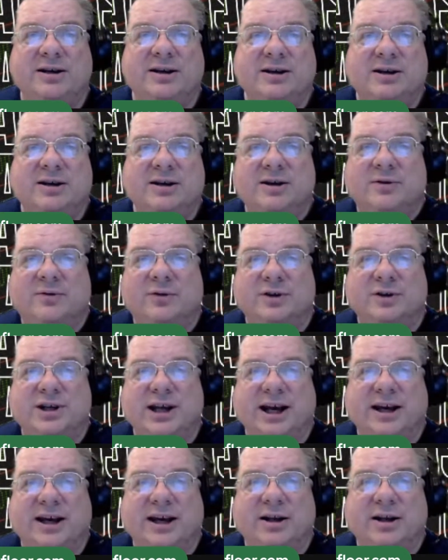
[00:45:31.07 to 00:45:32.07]
for
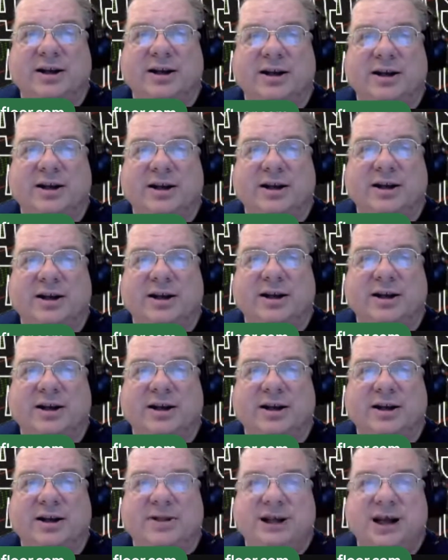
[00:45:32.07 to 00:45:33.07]
taking a look at the show.
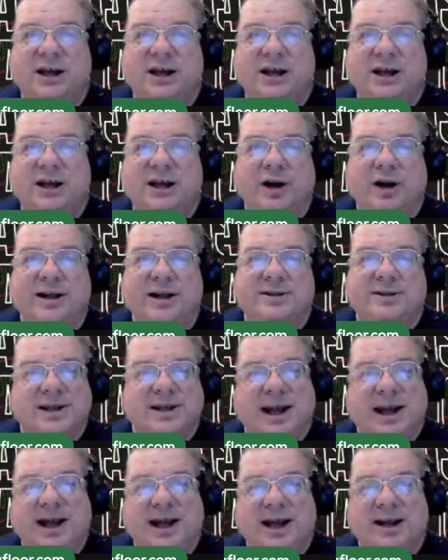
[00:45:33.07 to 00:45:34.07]
Tell your friends,
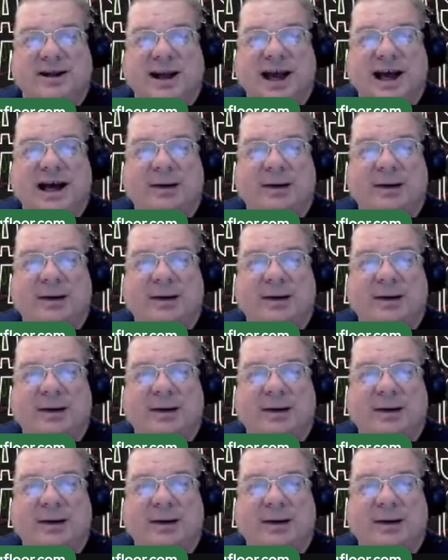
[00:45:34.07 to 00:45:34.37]
and happy